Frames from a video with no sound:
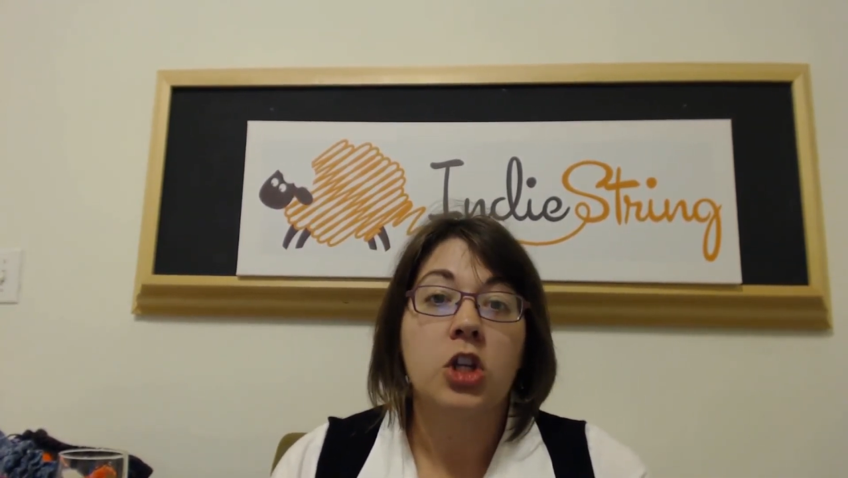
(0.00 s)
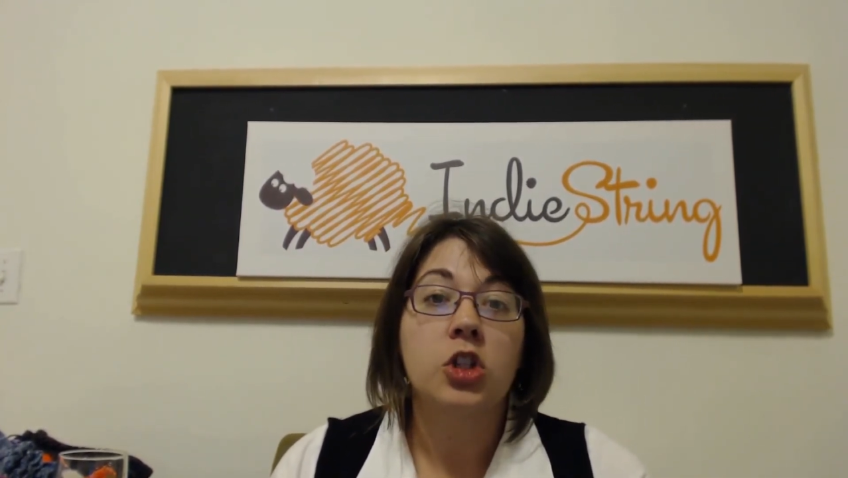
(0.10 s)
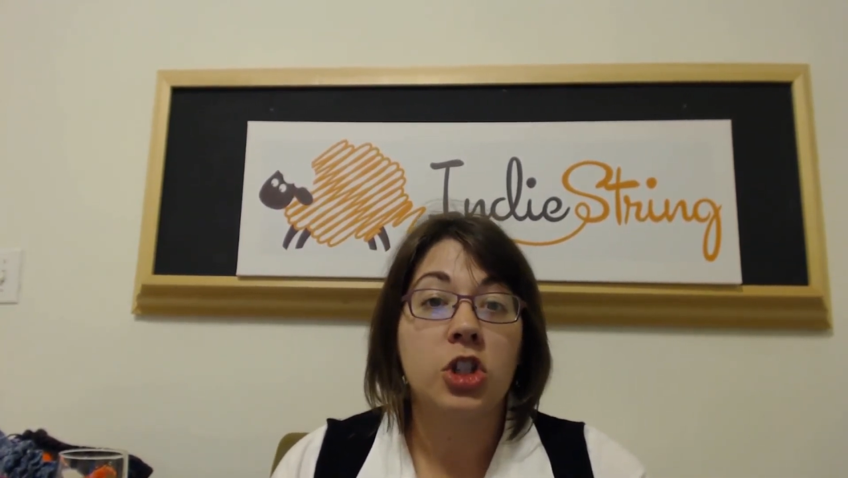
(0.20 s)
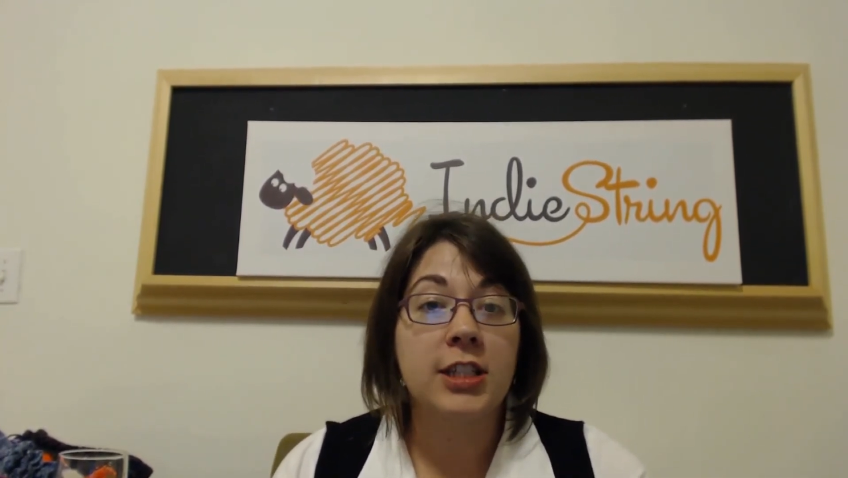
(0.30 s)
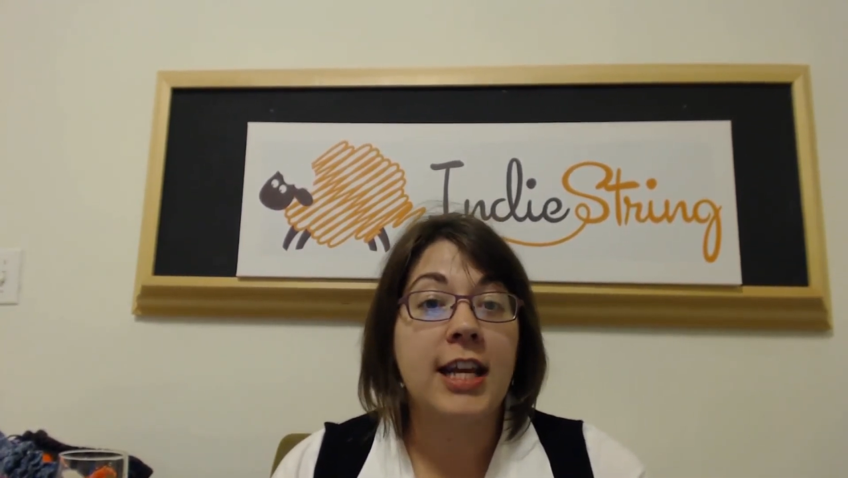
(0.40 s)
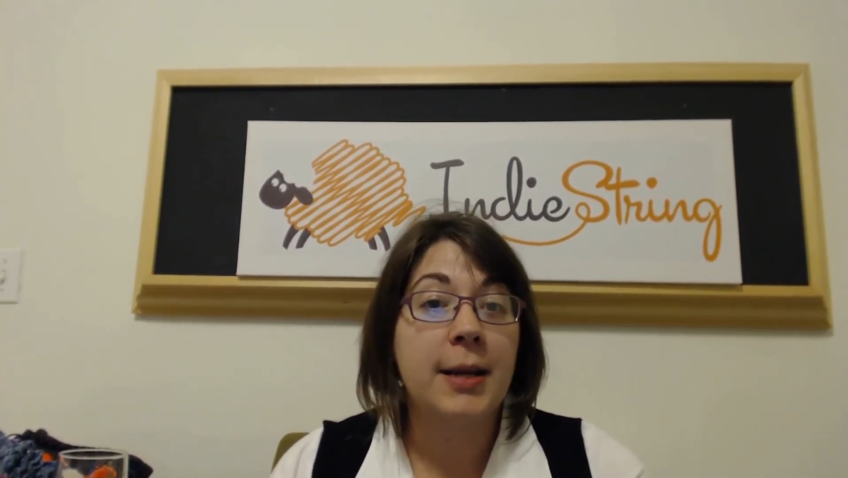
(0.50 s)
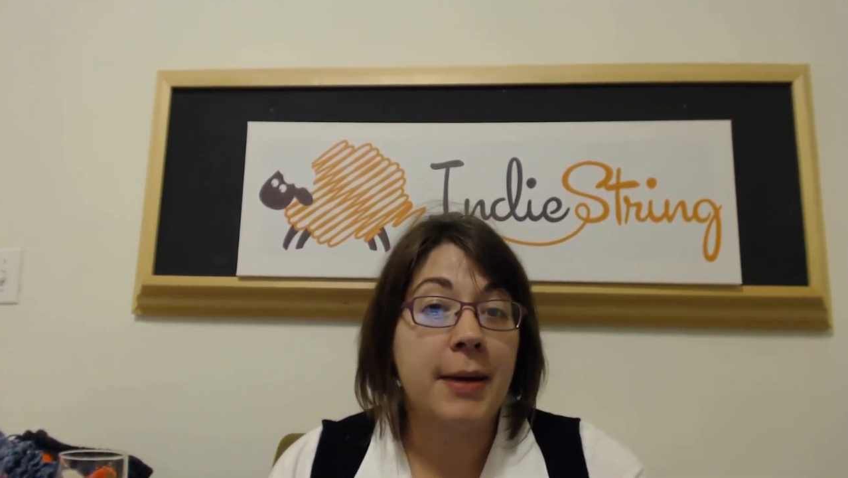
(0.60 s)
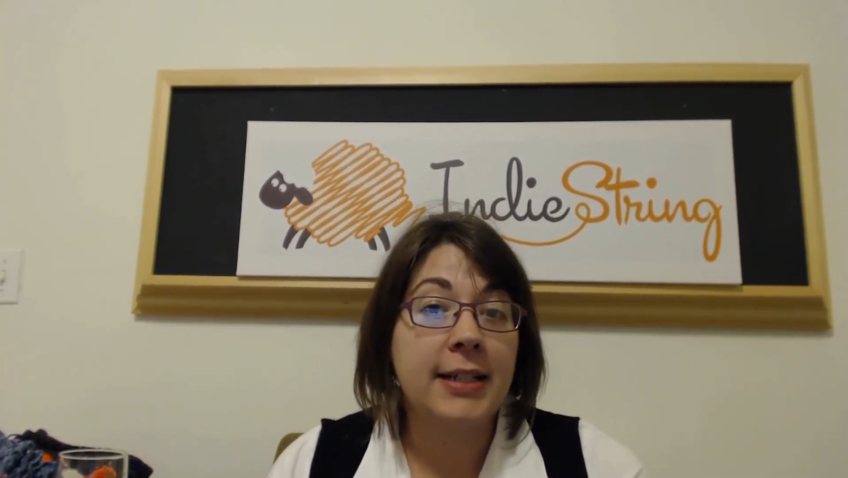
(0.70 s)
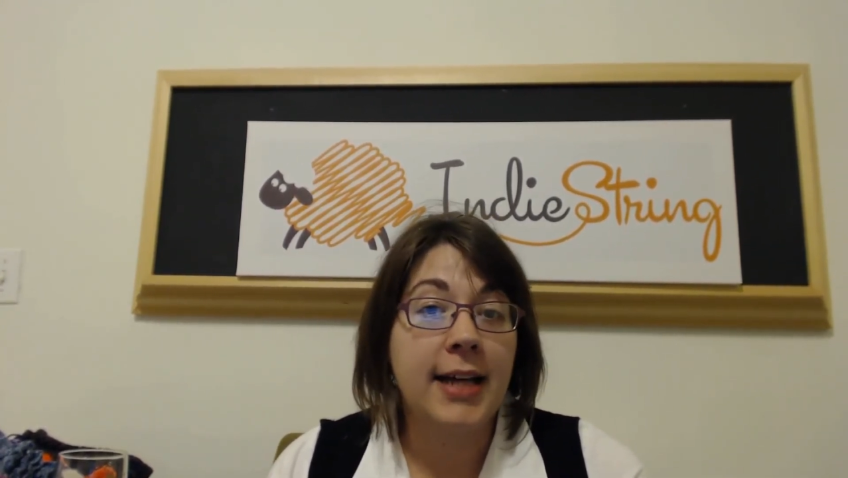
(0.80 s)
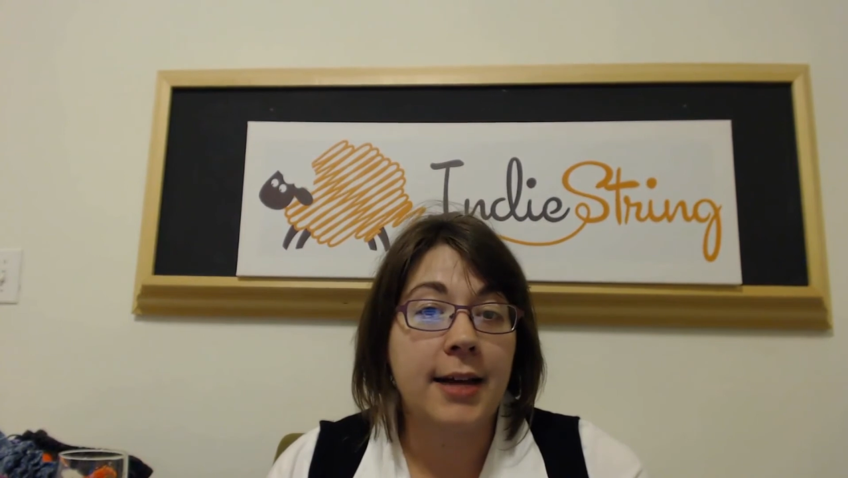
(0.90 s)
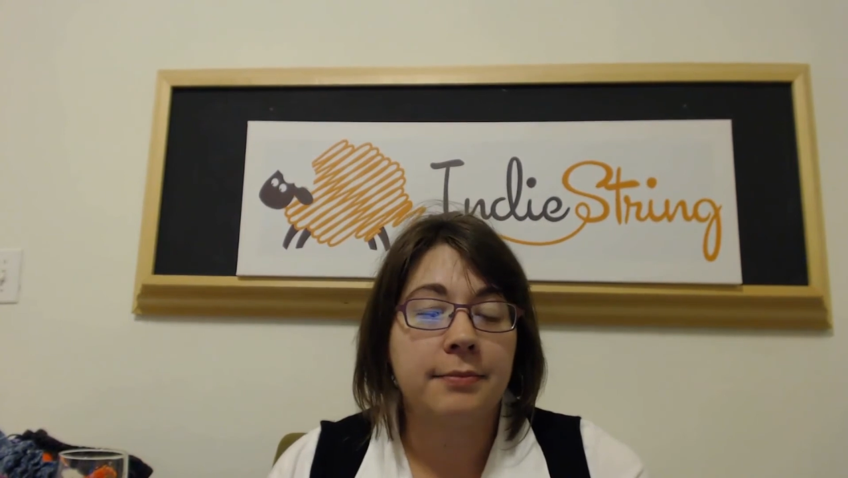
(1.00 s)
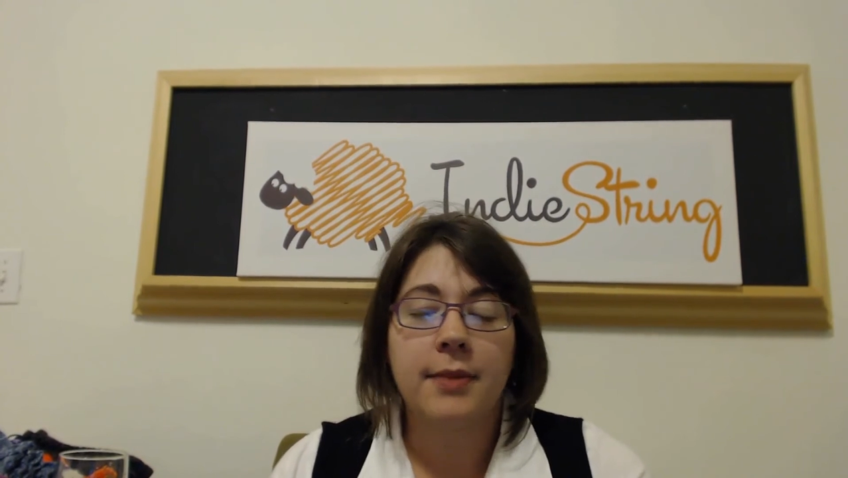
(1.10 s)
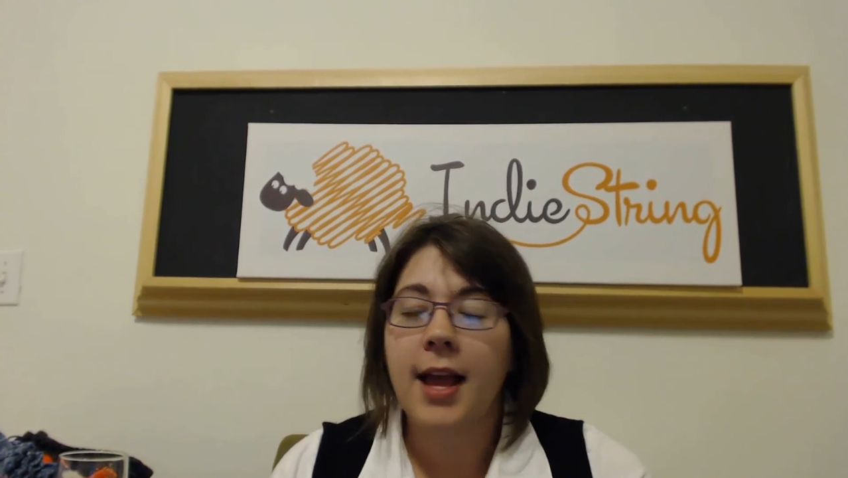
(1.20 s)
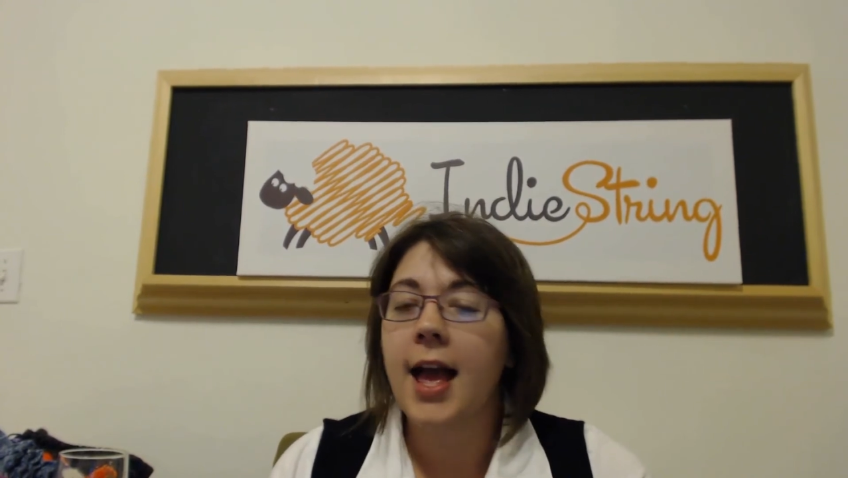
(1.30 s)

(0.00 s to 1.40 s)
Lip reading: She's getting picked on.